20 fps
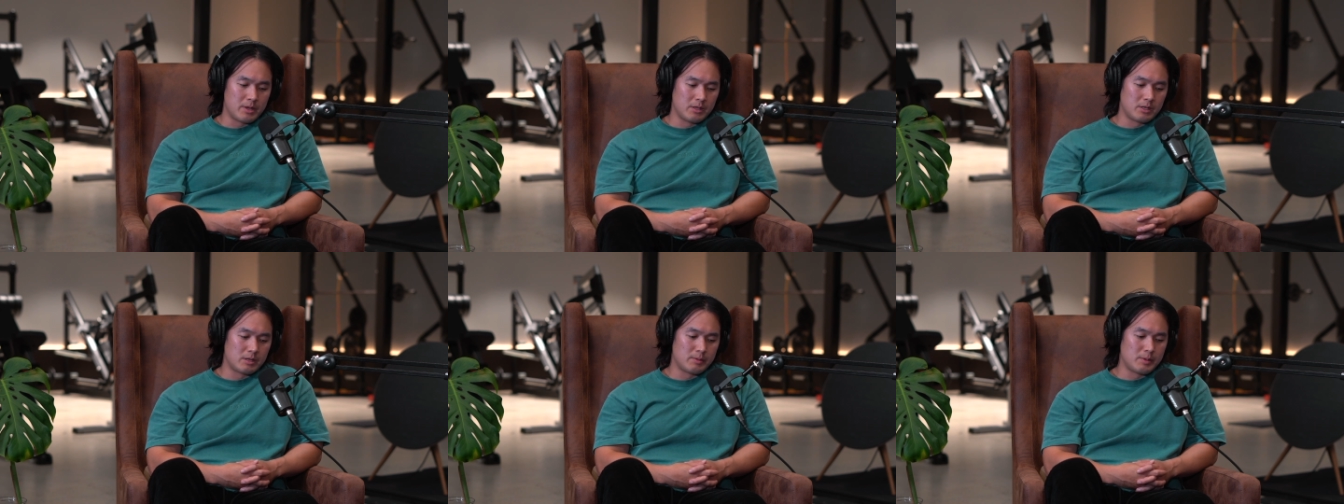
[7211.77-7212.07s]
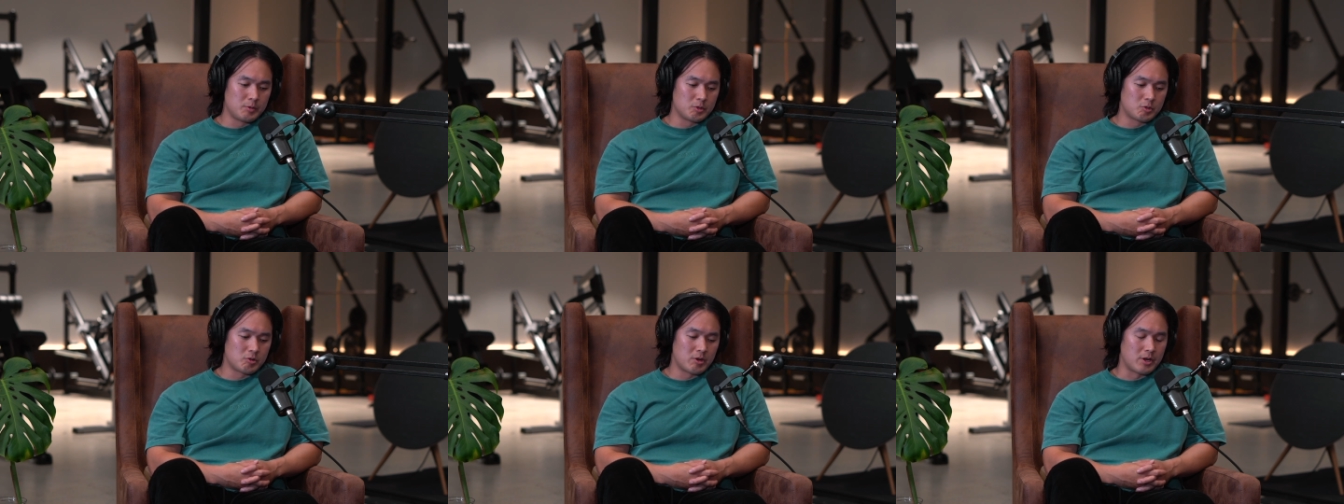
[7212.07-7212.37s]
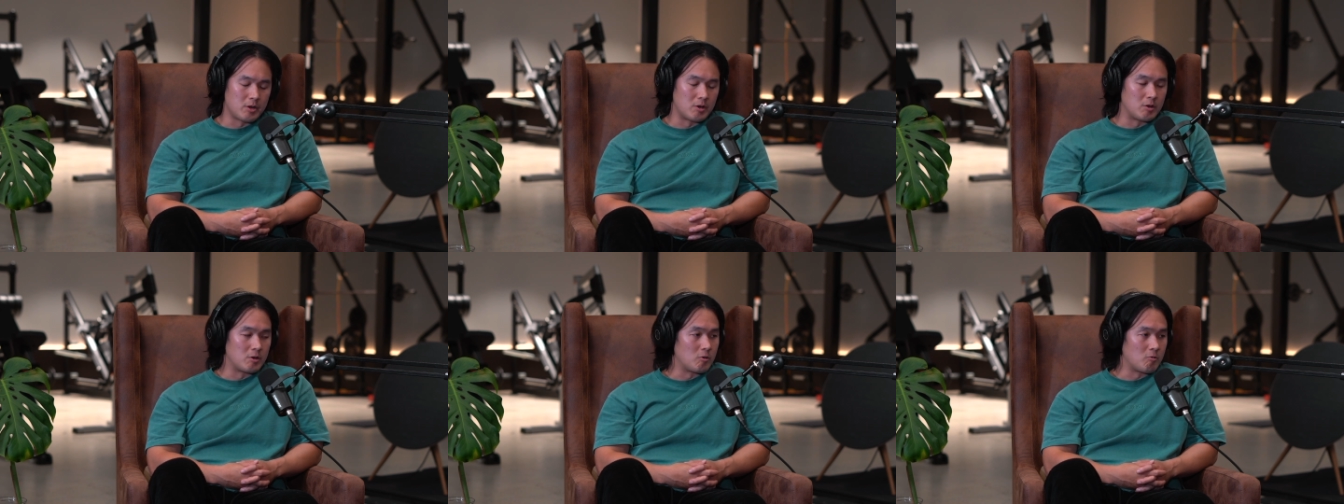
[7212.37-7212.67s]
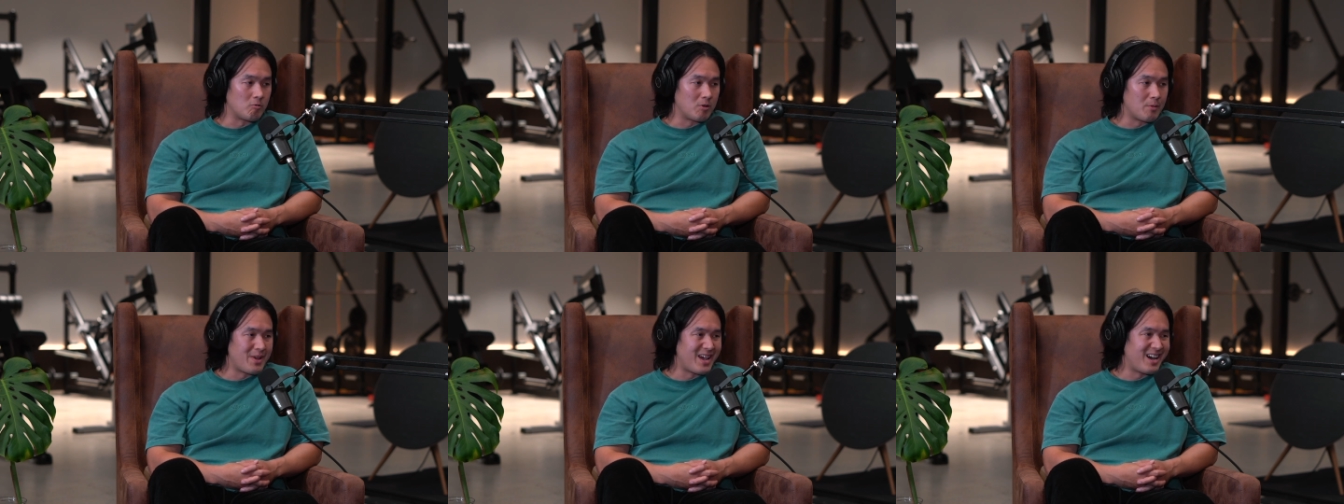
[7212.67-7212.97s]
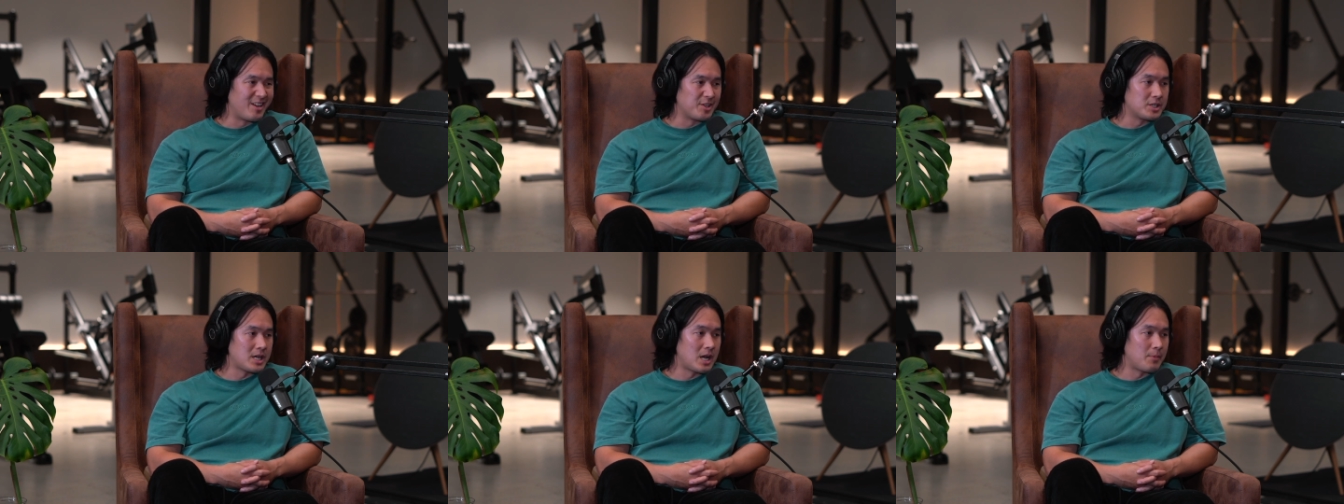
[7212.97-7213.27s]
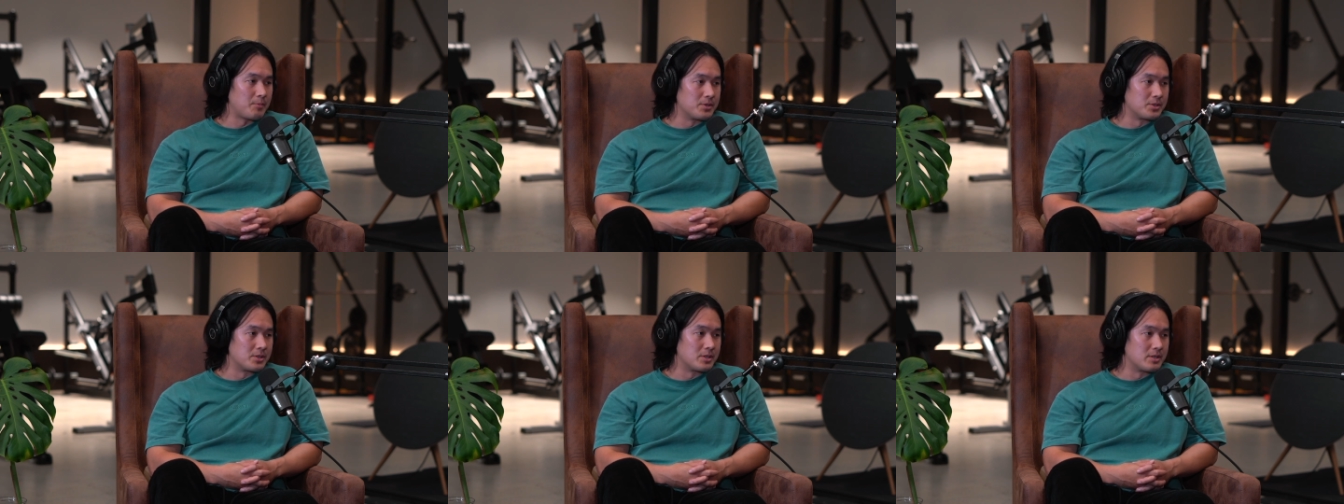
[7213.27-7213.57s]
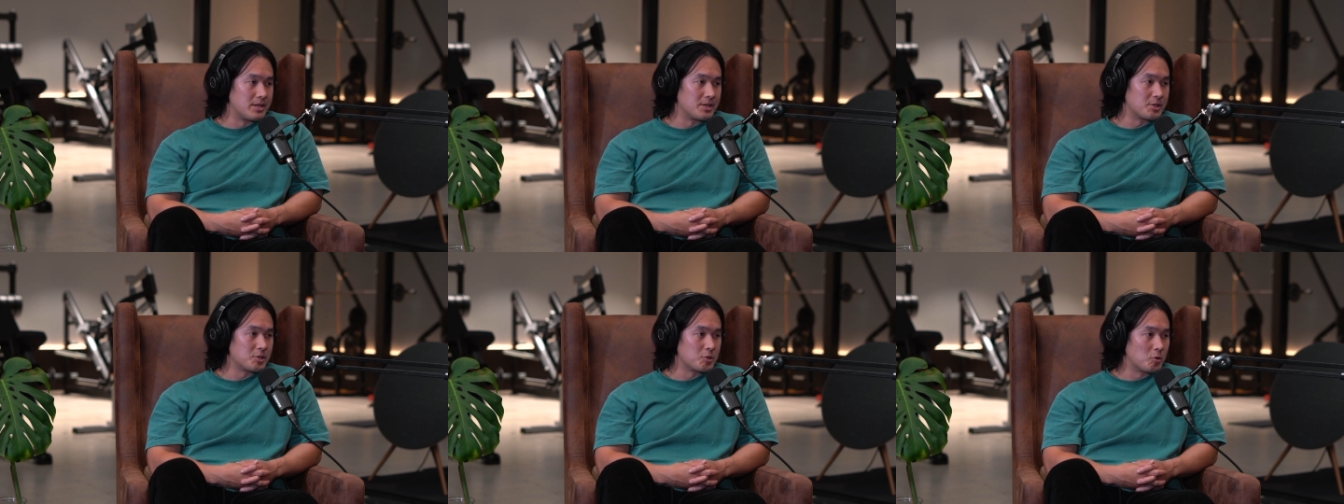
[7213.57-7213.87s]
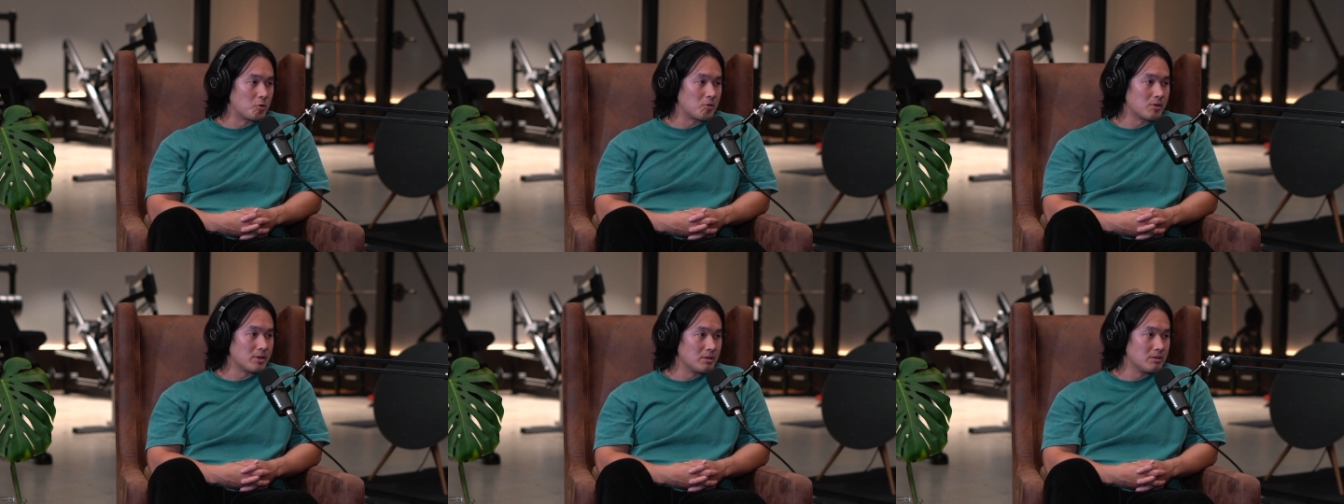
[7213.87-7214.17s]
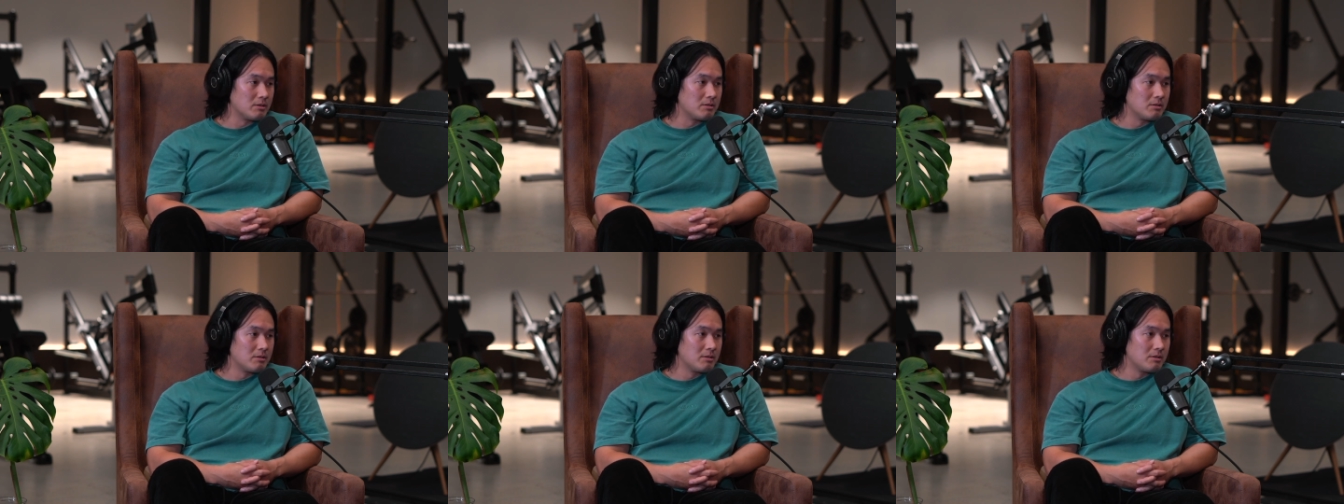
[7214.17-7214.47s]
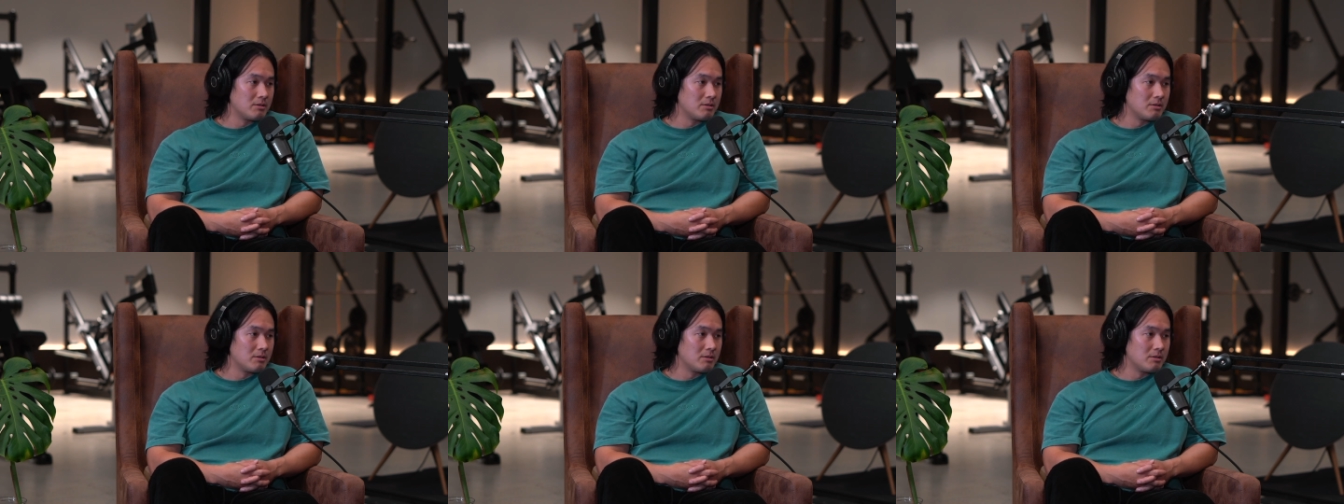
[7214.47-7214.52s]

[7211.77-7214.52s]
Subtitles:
a lot of people try to rip out chapters to their story.